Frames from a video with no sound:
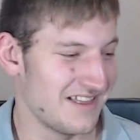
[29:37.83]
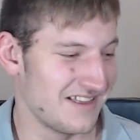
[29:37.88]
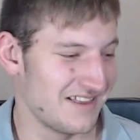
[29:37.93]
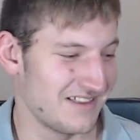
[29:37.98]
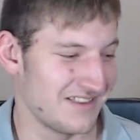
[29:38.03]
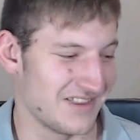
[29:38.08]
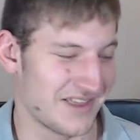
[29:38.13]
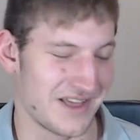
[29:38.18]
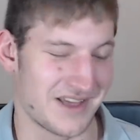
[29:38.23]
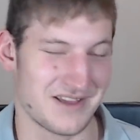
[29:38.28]

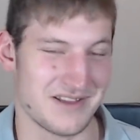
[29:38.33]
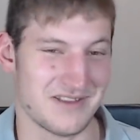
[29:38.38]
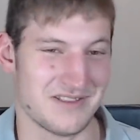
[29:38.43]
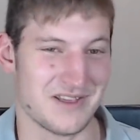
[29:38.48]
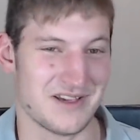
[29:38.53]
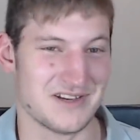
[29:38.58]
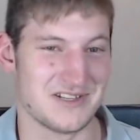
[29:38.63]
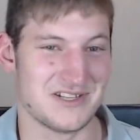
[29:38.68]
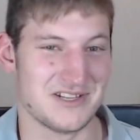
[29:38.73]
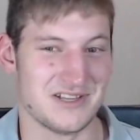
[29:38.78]

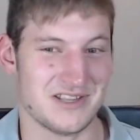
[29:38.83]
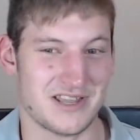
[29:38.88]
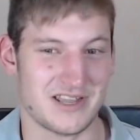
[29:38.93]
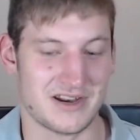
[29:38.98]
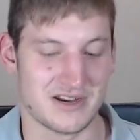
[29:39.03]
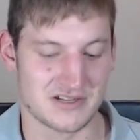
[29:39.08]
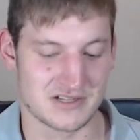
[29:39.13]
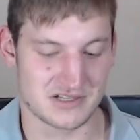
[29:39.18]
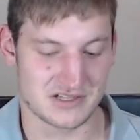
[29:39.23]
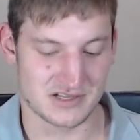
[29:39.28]
they see that
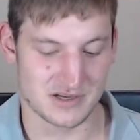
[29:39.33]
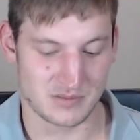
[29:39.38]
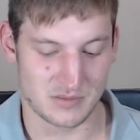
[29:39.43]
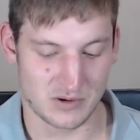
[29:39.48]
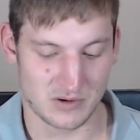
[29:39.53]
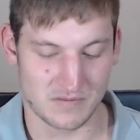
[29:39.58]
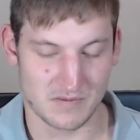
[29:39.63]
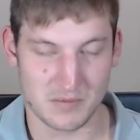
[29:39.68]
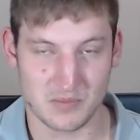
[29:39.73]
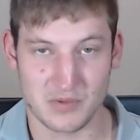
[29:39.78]
as a symbol
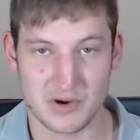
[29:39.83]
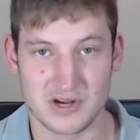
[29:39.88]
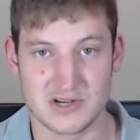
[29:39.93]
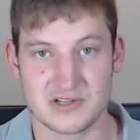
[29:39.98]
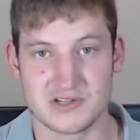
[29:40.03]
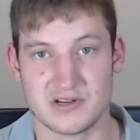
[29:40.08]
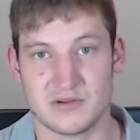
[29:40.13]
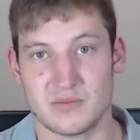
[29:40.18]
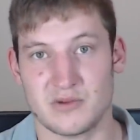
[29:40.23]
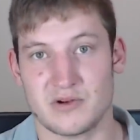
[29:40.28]
of
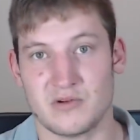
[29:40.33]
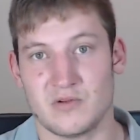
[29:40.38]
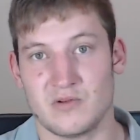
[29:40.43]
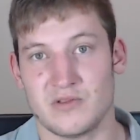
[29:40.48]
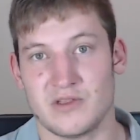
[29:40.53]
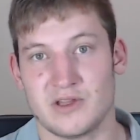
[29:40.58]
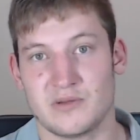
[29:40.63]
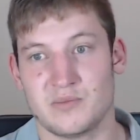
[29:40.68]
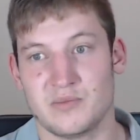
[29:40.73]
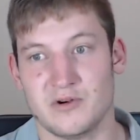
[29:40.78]
oppression, but all
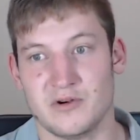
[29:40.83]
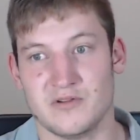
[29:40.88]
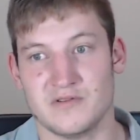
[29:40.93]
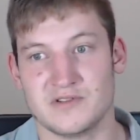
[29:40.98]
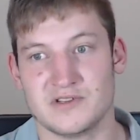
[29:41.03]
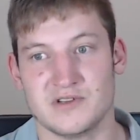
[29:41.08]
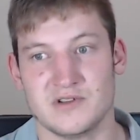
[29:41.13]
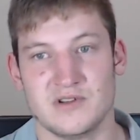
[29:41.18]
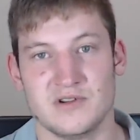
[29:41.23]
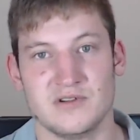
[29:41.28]
that
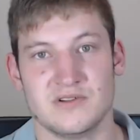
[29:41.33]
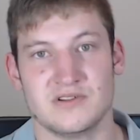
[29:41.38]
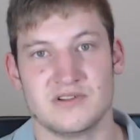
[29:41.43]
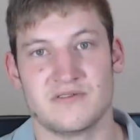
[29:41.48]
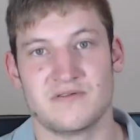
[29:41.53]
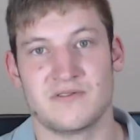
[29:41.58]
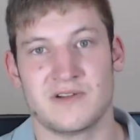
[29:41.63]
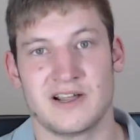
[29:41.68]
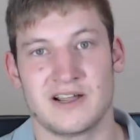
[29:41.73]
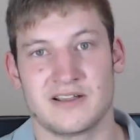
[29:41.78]
proves to you is the
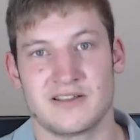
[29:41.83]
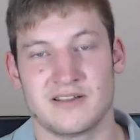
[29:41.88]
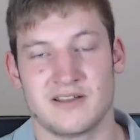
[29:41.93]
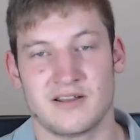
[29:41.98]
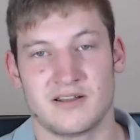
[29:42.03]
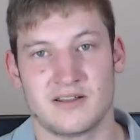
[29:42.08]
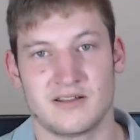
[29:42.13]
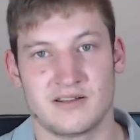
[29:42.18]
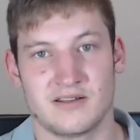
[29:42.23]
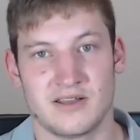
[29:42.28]
fact
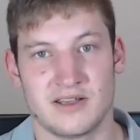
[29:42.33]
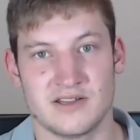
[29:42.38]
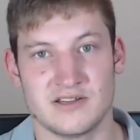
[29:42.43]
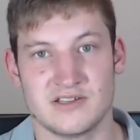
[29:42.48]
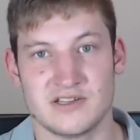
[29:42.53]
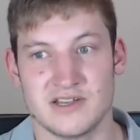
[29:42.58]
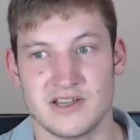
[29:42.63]
that they'll